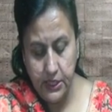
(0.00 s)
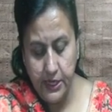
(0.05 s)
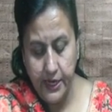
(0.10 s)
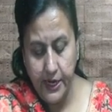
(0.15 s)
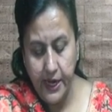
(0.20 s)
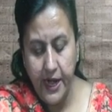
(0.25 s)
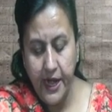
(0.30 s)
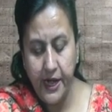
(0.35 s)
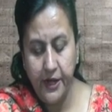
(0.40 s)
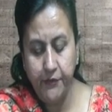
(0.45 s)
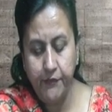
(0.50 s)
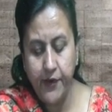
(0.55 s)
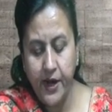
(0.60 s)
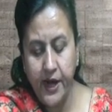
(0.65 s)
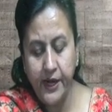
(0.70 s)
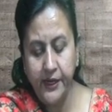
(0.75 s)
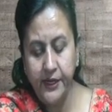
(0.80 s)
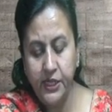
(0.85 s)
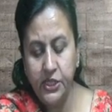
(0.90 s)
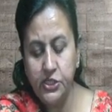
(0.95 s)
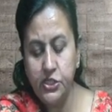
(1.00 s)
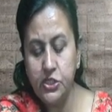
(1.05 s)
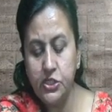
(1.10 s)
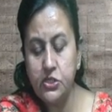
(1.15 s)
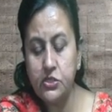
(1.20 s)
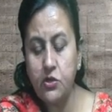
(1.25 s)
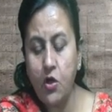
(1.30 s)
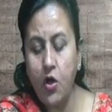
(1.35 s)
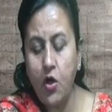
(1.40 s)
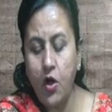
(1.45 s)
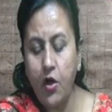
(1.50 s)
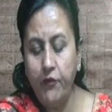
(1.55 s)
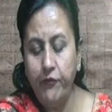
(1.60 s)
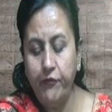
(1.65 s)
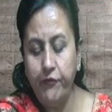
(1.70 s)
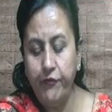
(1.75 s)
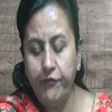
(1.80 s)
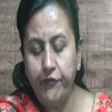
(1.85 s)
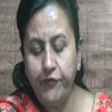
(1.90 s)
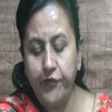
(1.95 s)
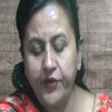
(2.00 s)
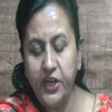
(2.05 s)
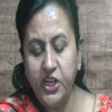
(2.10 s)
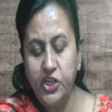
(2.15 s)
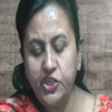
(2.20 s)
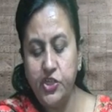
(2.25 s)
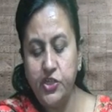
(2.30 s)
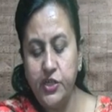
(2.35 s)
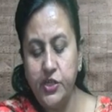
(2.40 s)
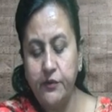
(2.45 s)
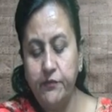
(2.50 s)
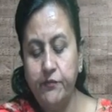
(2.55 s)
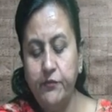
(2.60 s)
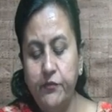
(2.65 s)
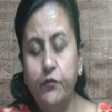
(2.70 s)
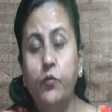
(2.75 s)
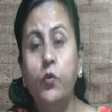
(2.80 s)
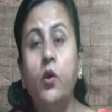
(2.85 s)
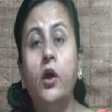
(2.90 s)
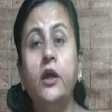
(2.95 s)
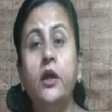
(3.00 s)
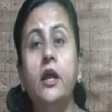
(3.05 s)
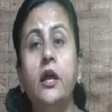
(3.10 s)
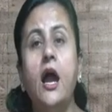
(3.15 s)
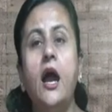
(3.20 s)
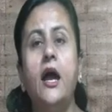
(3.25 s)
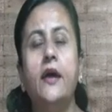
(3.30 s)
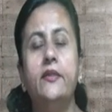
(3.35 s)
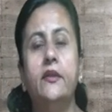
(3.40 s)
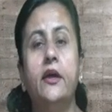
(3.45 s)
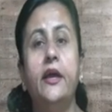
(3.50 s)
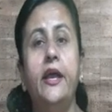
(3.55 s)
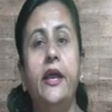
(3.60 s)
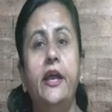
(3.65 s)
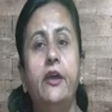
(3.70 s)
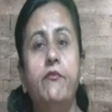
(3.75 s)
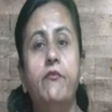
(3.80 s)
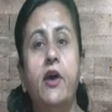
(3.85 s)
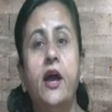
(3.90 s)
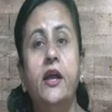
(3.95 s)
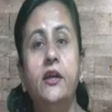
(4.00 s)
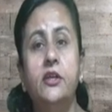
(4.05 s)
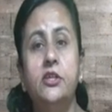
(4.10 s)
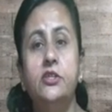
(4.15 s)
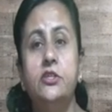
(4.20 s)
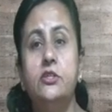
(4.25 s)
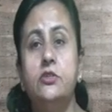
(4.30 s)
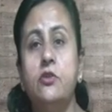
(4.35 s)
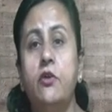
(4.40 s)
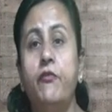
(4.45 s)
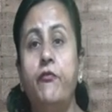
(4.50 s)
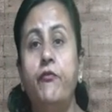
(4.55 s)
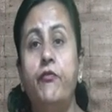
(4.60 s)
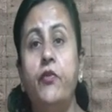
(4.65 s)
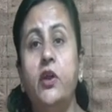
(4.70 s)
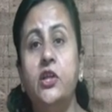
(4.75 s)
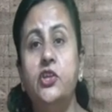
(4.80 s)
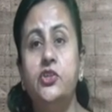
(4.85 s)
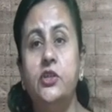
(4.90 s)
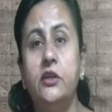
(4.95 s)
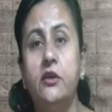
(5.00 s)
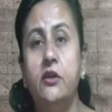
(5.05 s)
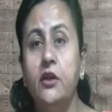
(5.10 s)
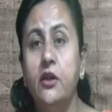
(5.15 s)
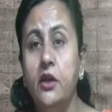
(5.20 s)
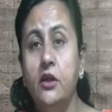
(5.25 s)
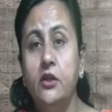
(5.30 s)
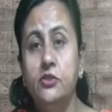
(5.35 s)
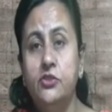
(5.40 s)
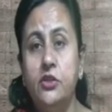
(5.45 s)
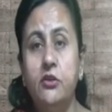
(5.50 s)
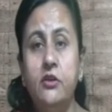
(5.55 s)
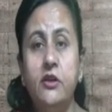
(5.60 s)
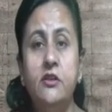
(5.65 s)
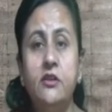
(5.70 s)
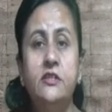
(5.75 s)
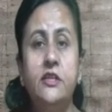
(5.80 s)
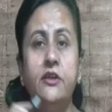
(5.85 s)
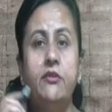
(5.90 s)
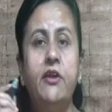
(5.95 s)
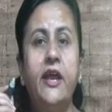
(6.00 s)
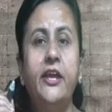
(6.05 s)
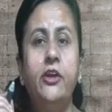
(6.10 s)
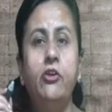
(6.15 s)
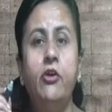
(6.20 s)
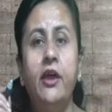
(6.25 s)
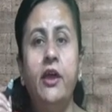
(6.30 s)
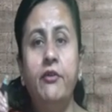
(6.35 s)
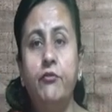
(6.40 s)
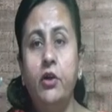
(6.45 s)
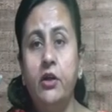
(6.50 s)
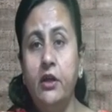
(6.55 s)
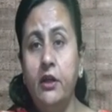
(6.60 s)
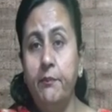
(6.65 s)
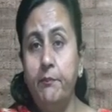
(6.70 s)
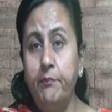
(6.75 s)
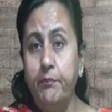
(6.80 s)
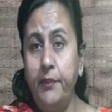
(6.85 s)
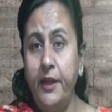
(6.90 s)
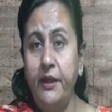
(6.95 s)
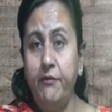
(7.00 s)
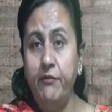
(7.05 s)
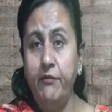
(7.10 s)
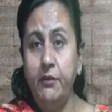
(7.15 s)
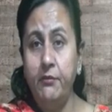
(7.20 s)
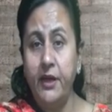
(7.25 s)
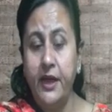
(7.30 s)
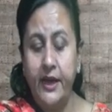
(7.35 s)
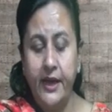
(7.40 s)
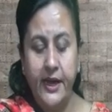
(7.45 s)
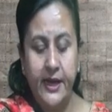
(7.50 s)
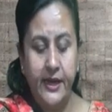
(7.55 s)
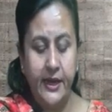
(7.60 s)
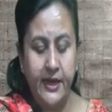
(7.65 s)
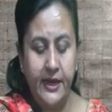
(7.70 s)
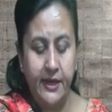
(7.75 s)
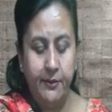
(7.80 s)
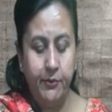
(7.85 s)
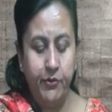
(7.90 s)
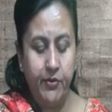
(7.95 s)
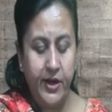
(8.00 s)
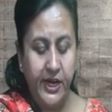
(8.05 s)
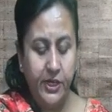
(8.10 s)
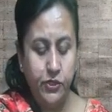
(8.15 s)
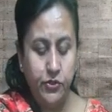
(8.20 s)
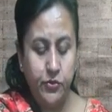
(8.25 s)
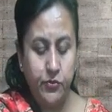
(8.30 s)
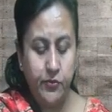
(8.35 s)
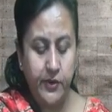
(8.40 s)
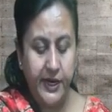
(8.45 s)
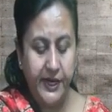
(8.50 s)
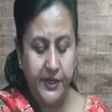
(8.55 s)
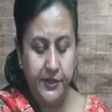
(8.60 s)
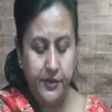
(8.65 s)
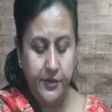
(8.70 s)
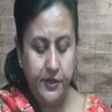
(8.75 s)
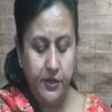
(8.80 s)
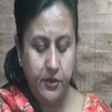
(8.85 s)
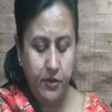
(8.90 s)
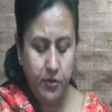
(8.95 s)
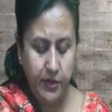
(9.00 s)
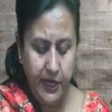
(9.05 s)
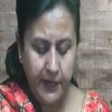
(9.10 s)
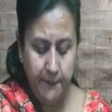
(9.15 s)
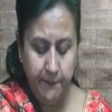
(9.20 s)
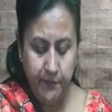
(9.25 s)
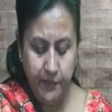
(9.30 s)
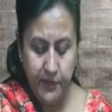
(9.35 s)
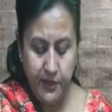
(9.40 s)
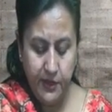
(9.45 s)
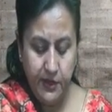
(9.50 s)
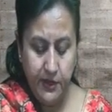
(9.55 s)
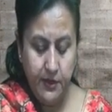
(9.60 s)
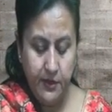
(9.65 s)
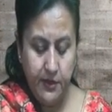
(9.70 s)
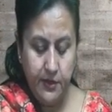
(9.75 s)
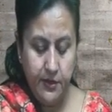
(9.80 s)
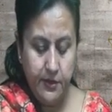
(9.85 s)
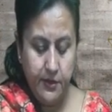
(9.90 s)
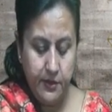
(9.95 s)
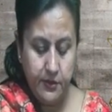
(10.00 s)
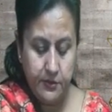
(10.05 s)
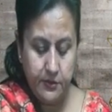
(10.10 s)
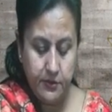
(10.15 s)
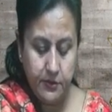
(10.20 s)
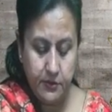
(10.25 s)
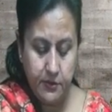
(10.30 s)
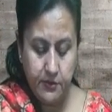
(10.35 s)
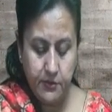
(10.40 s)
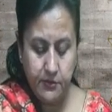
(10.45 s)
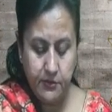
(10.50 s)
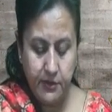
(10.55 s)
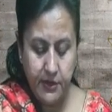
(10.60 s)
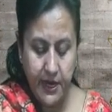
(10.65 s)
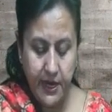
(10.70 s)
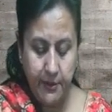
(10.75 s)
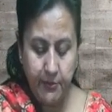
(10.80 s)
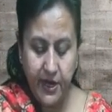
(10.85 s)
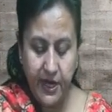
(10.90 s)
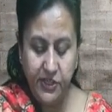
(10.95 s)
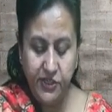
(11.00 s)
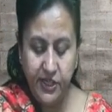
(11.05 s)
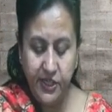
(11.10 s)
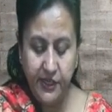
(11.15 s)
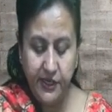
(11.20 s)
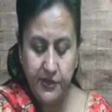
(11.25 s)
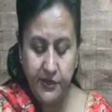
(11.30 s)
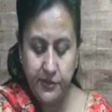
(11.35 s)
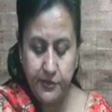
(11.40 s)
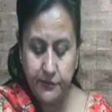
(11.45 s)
Advantages of friction. What are the advantages of friction? Children, see, right now I've got a pen in my hand and I'm trying to write. Okay. I'm writing it.